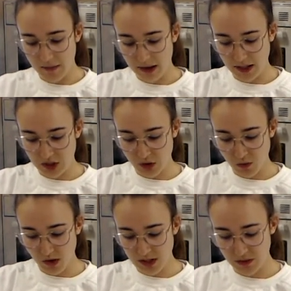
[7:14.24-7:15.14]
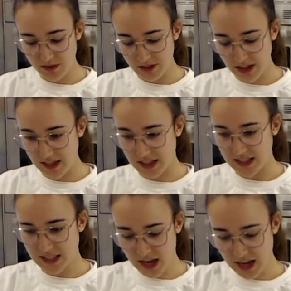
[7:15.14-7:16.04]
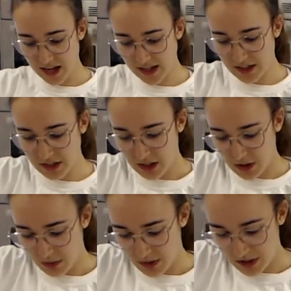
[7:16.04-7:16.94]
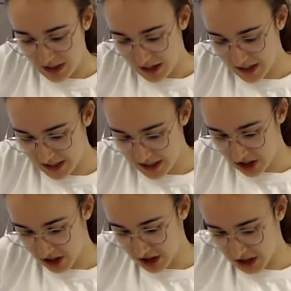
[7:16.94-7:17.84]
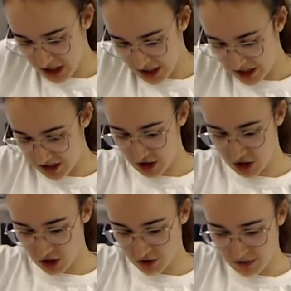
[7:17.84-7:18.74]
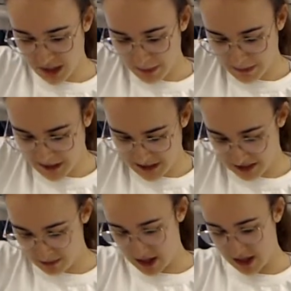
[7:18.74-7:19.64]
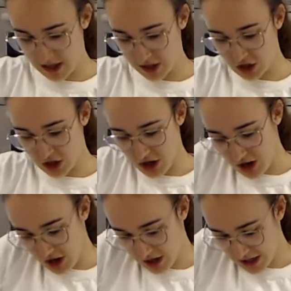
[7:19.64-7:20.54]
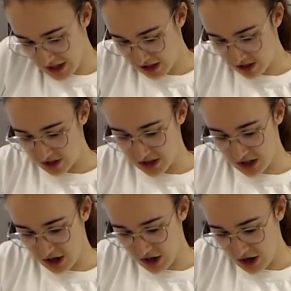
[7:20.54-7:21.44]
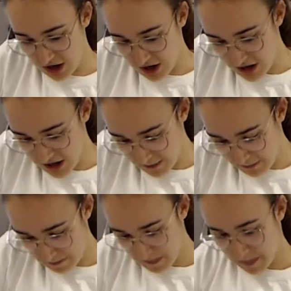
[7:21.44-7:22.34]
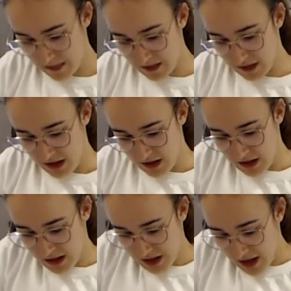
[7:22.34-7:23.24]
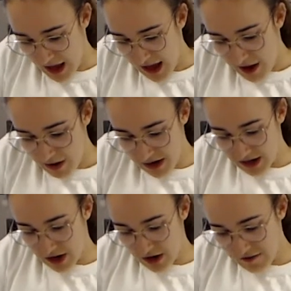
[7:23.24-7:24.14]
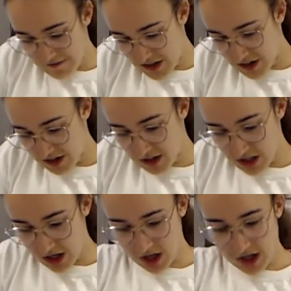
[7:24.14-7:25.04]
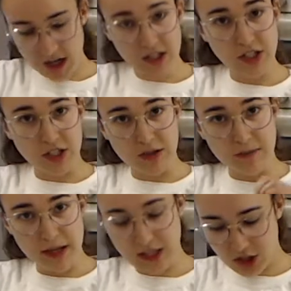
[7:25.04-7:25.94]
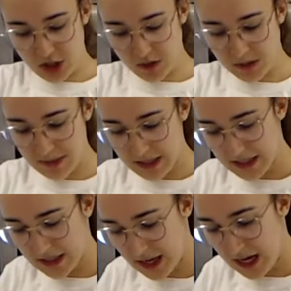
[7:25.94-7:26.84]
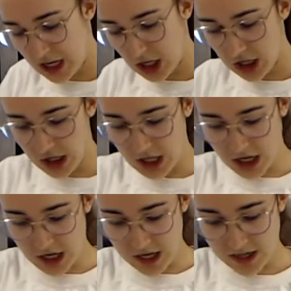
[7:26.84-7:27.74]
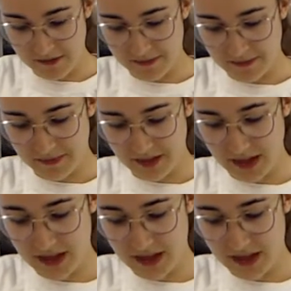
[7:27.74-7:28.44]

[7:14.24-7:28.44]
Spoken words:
And so once we've cut that side, we're gonna cut it into long strips, making sure our knuckles are out and our fingers are under, making sure we're making that claw. And